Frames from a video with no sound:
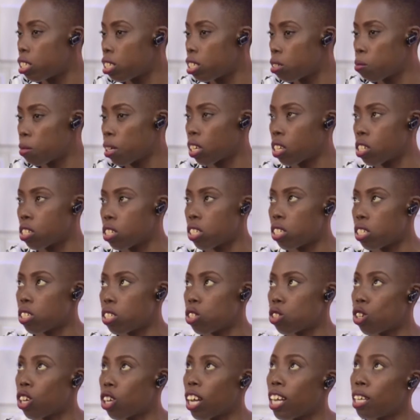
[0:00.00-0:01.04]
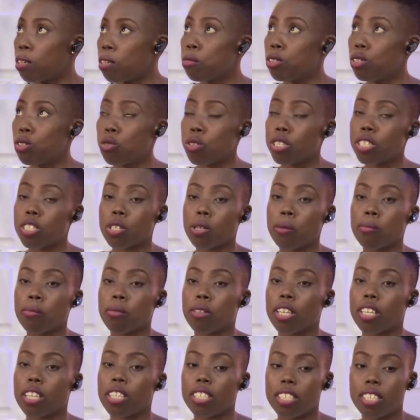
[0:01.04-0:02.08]
because you can't be doing
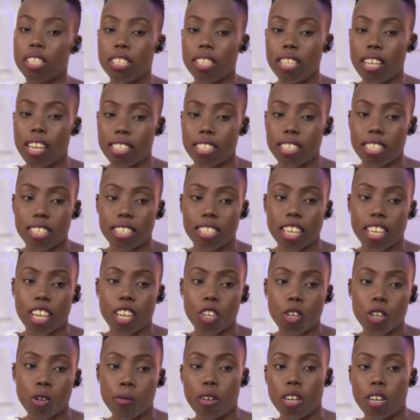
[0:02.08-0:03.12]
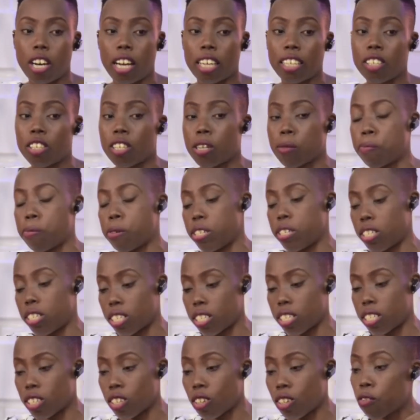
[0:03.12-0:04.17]
something that another
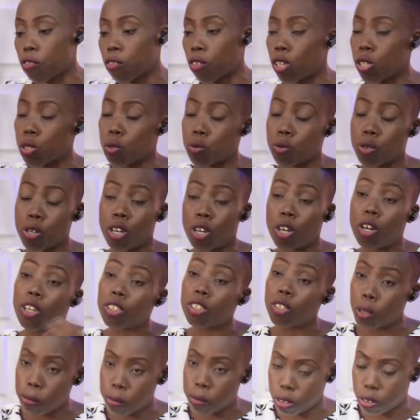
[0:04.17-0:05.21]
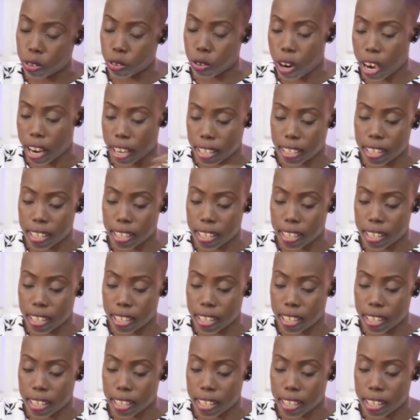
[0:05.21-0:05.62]
person. Of course, we're all normal, right?